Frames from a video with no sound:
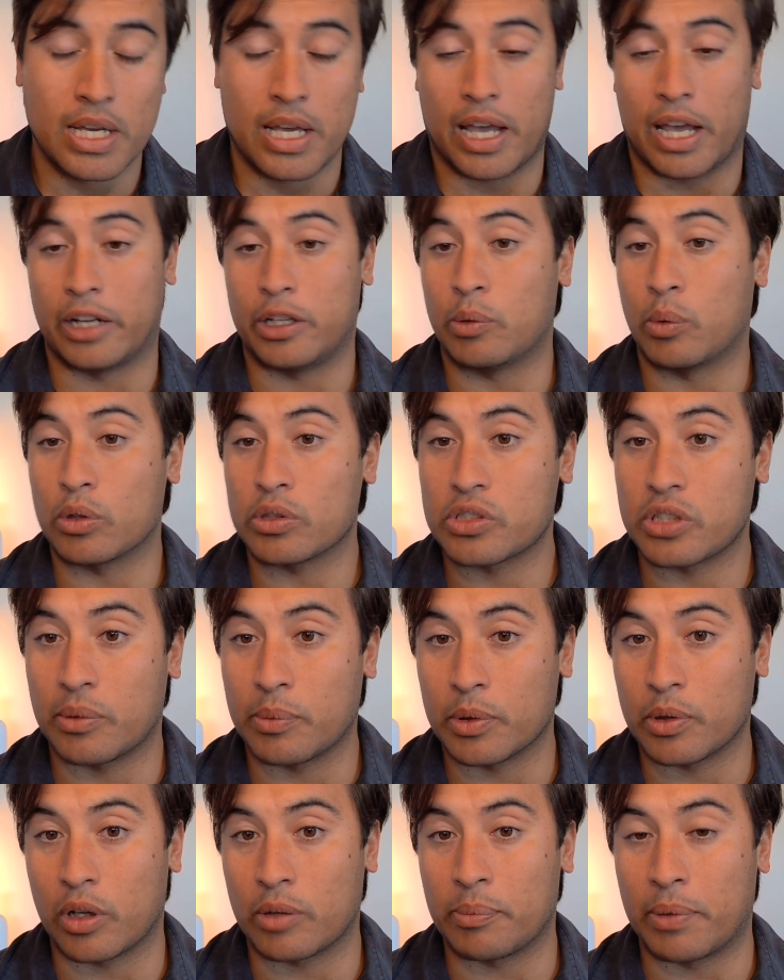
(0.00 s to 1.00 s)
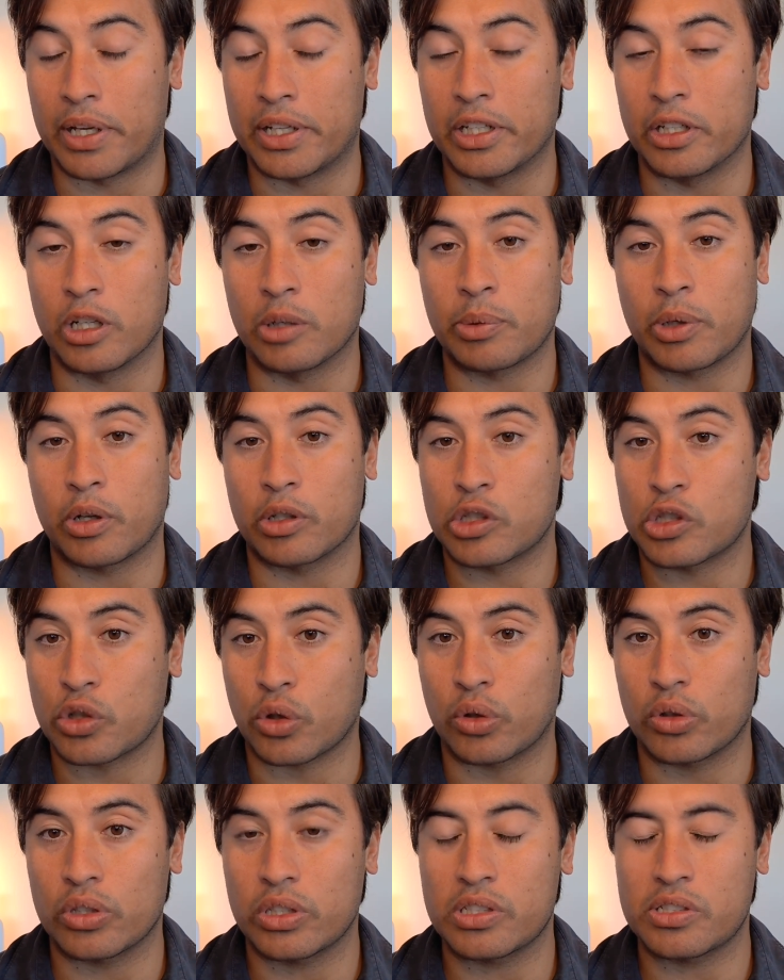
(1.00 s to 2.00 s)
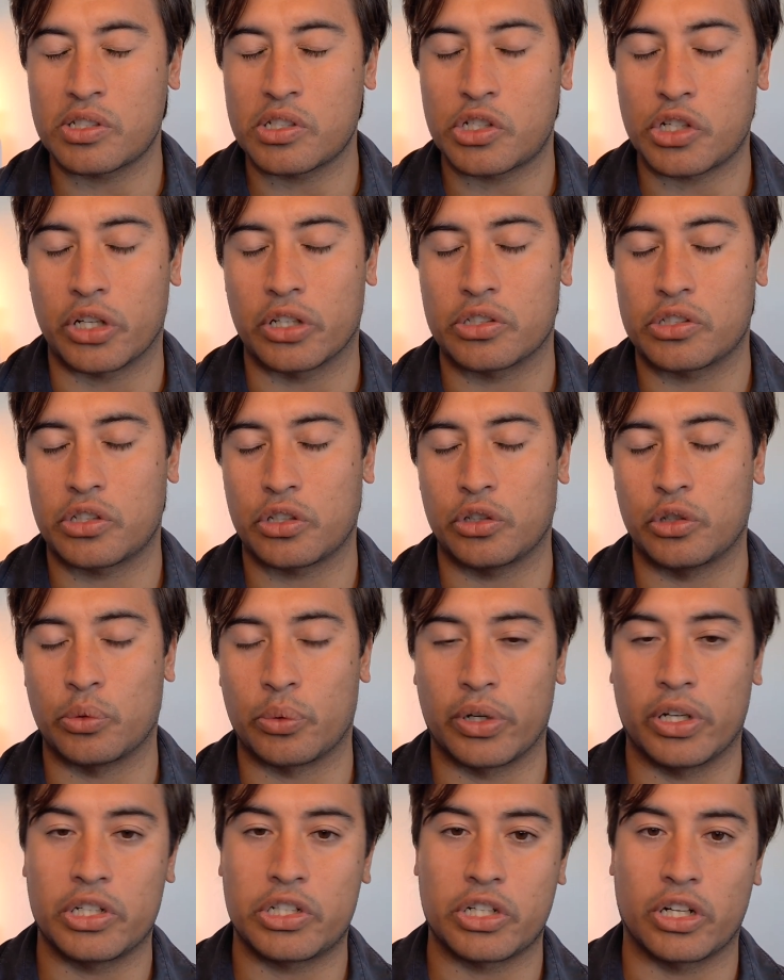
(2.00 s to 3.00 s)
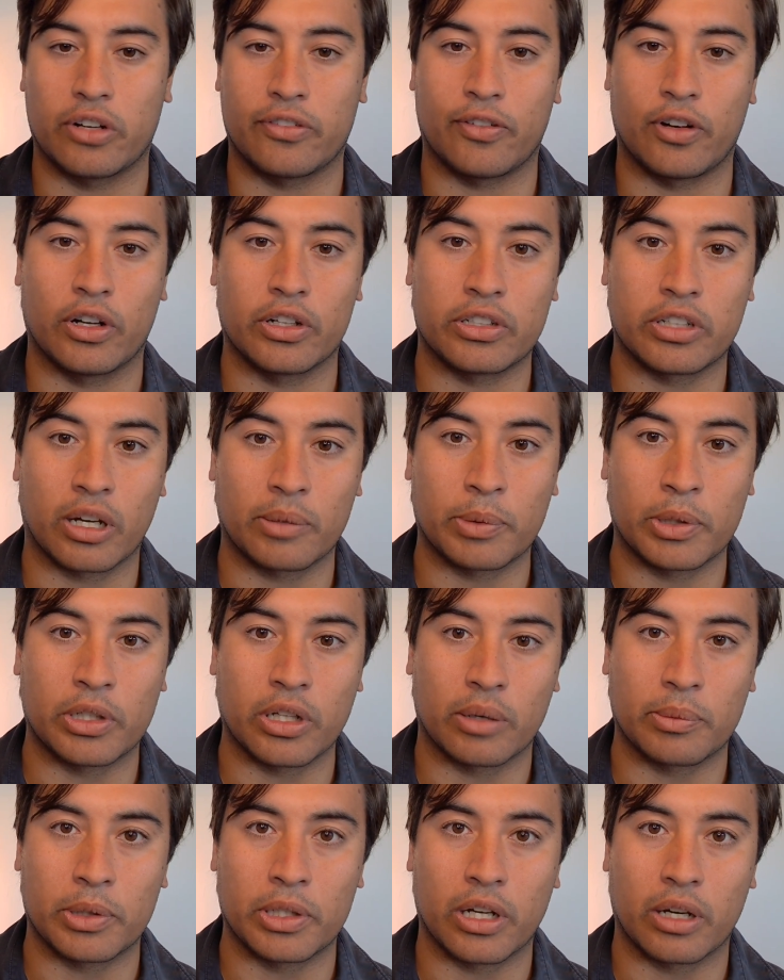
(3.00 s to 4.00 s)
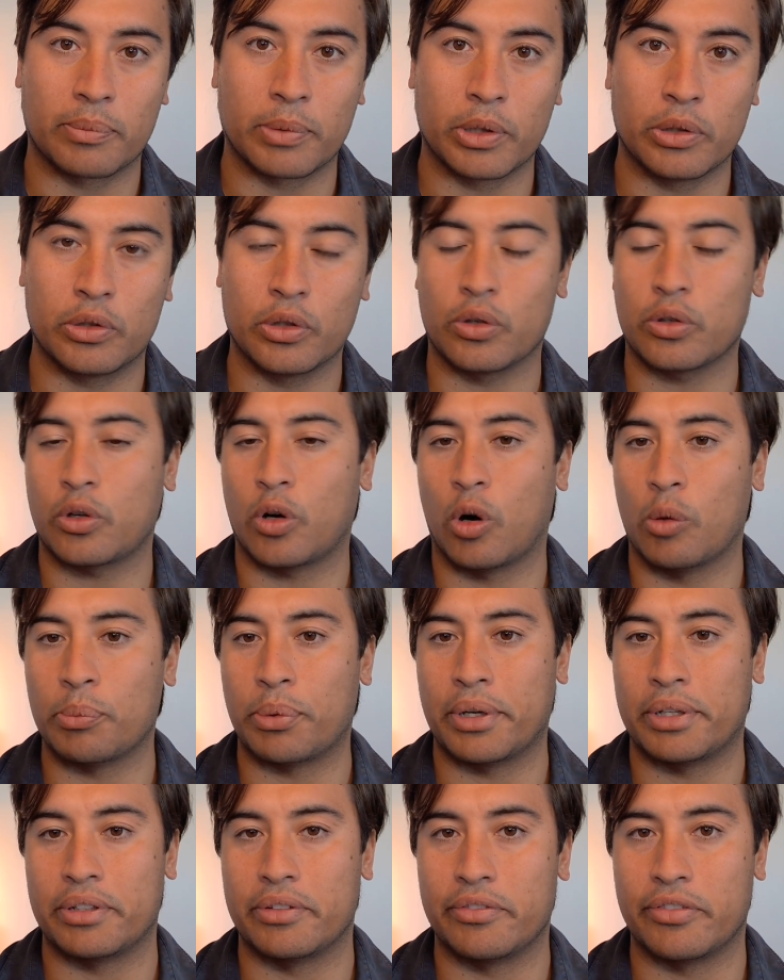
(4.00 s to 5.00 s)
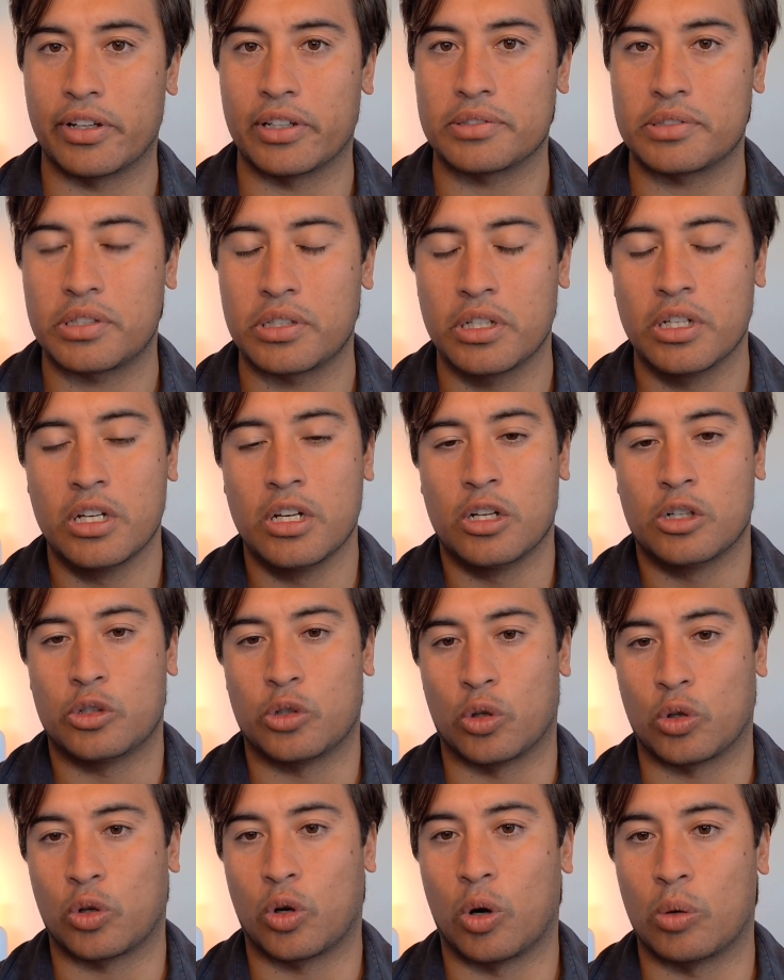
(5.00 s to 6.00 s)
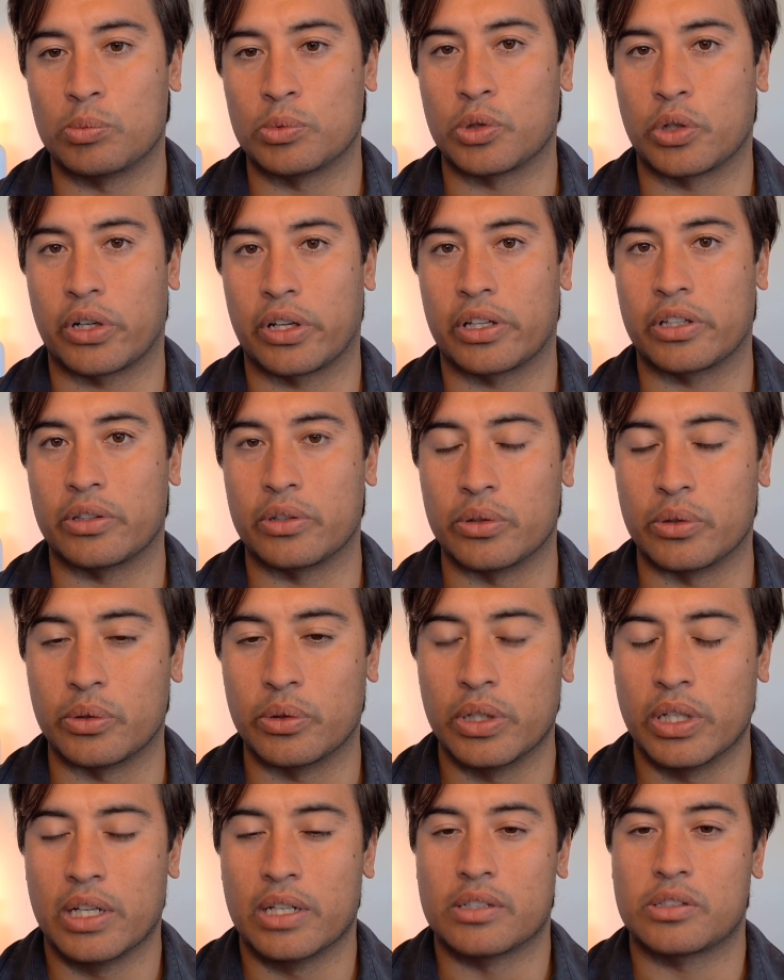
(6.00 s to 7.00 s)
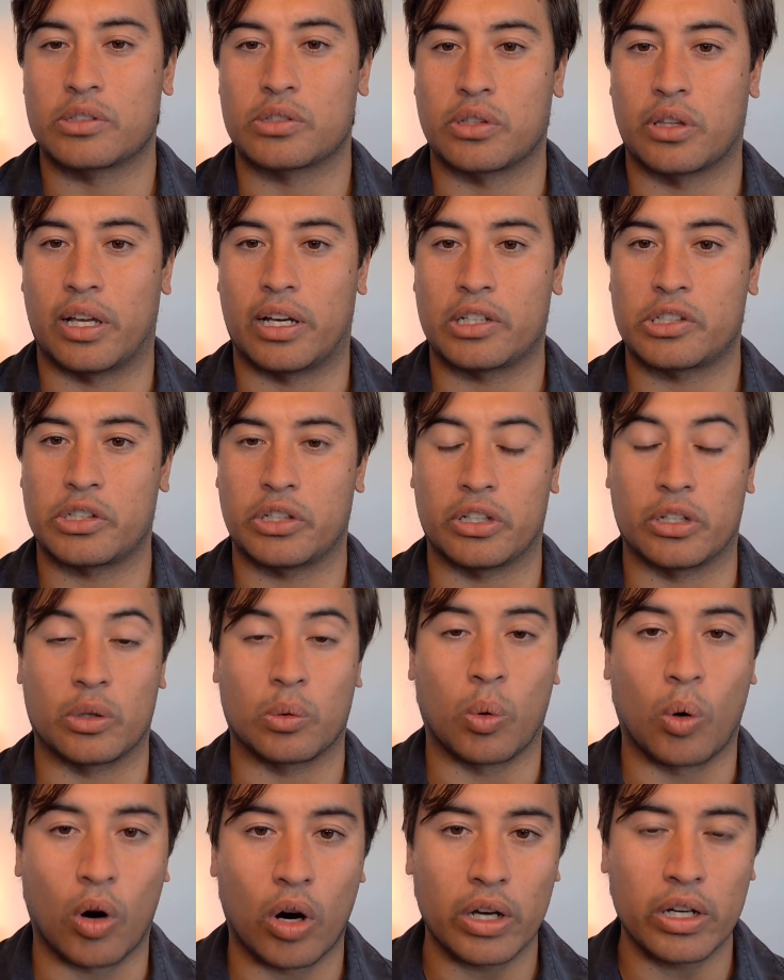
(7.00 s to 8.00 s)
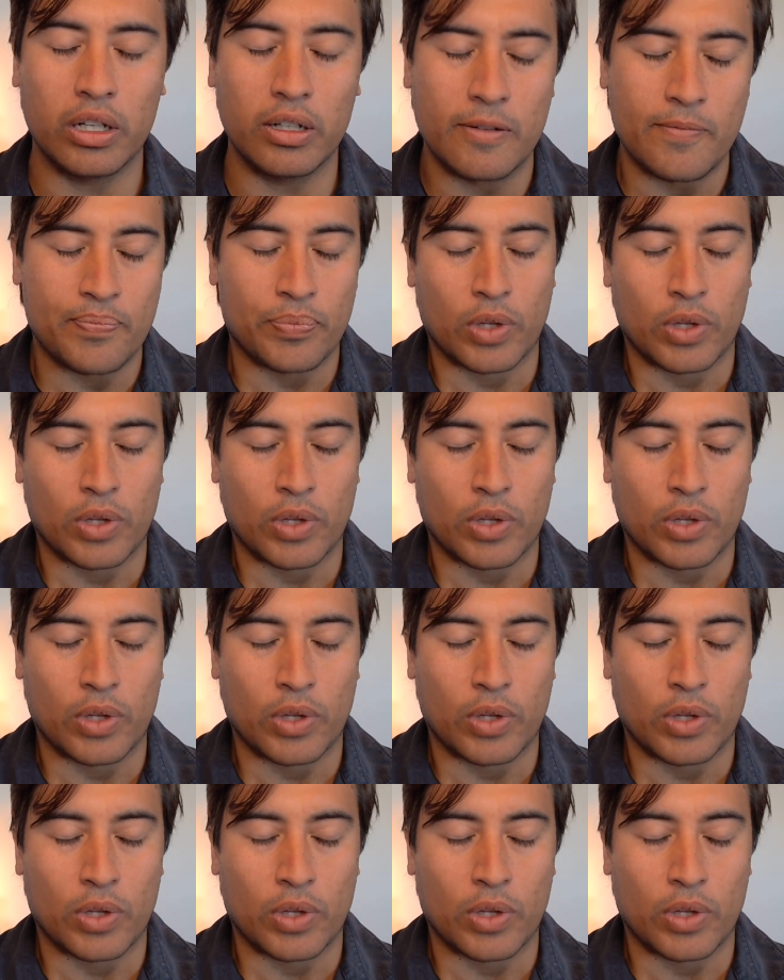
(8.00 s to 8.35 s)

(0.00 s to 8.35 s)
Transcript: and you want someone like me to help you, I strongly suggest you reach out via www.compoundinvest.com.au/inquire.